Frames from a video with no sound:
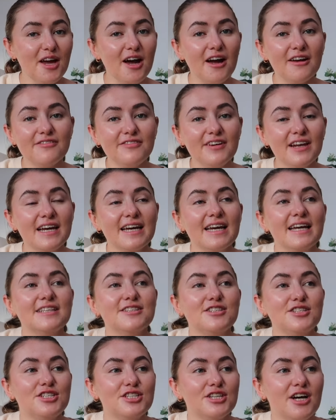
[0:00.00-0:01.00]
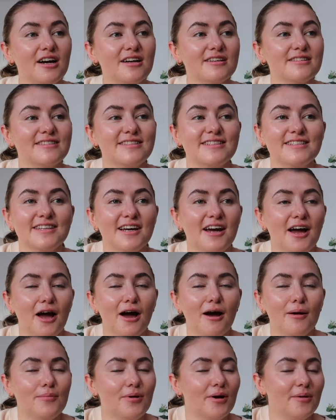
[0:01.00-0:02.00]
I feel like it's just
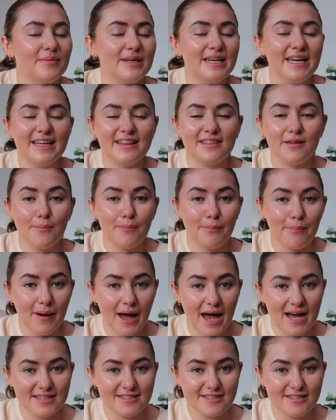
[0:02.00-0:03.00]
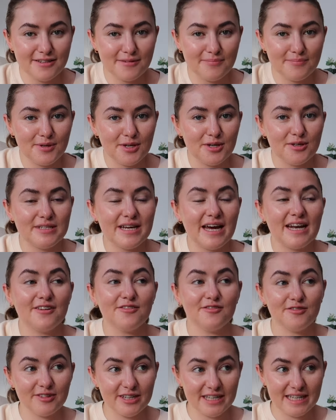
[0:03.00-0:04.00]
put me in the best mood, and
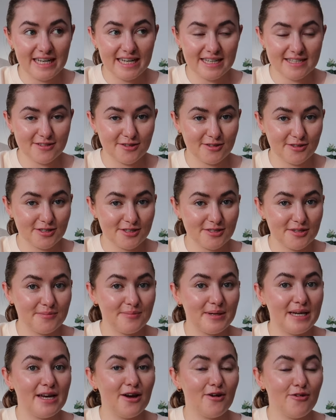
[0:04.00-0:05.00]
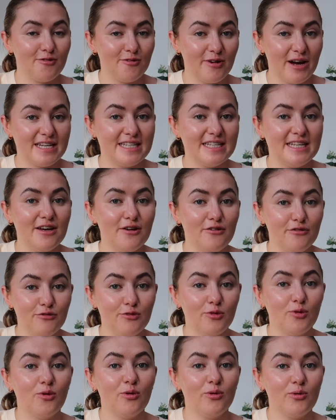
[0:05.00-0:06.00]
it really has gotten me ready
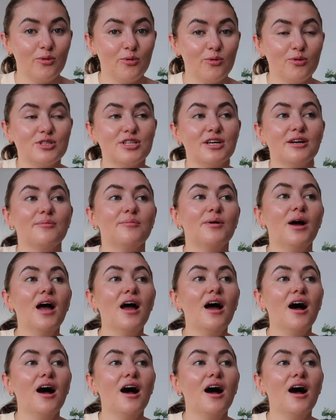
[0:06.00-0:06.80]
for autumn.